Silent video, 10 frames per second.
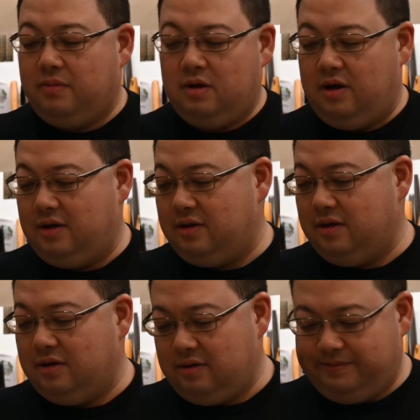this
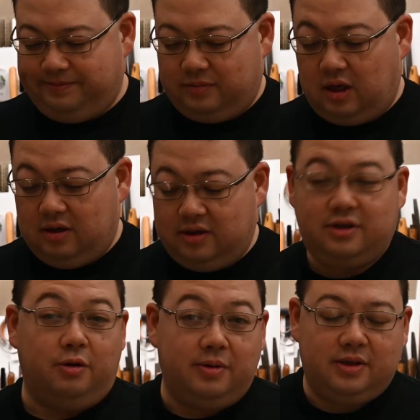is
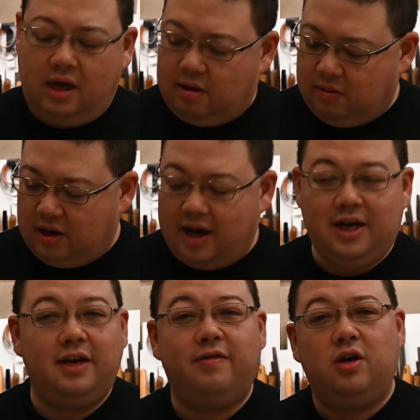stupid sounding, but I
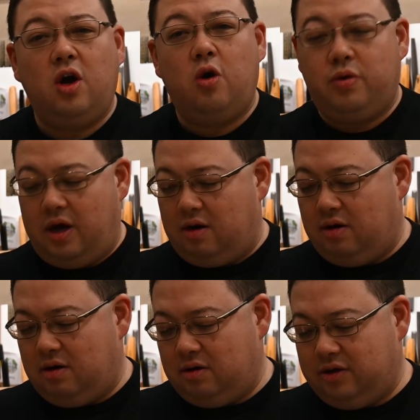didn't even know that
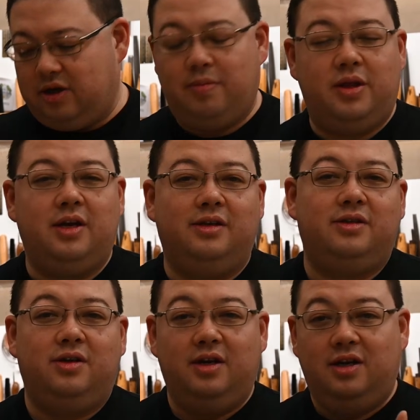some of
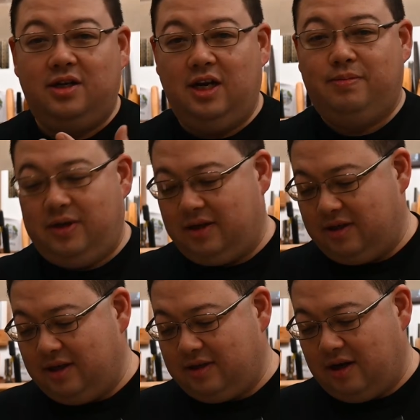these tips
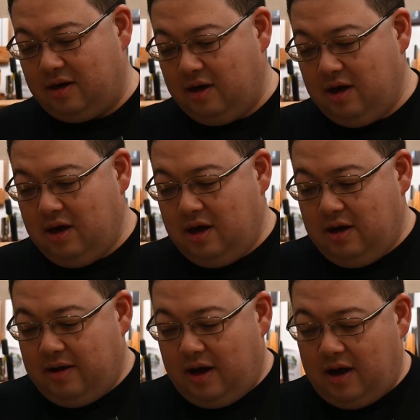existed.
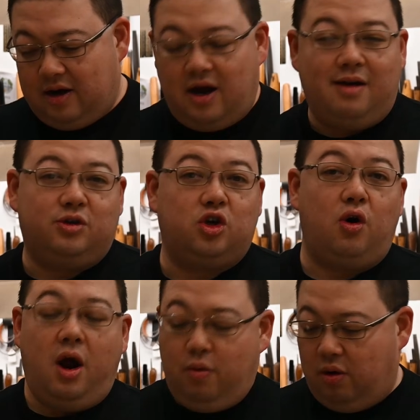And I'm
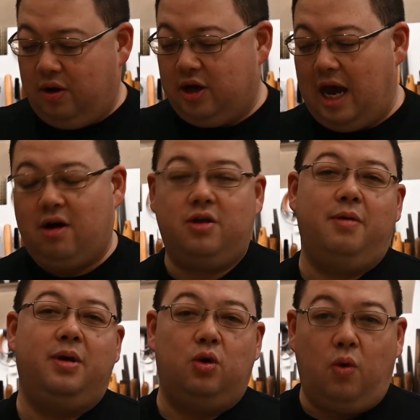sure I will encounter
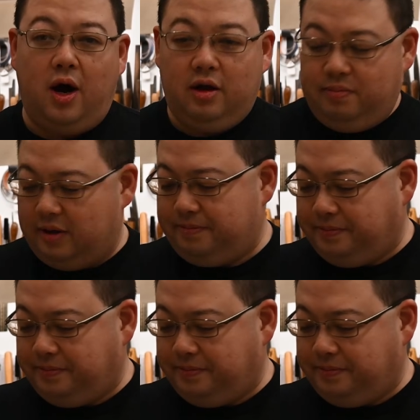them in the wild, but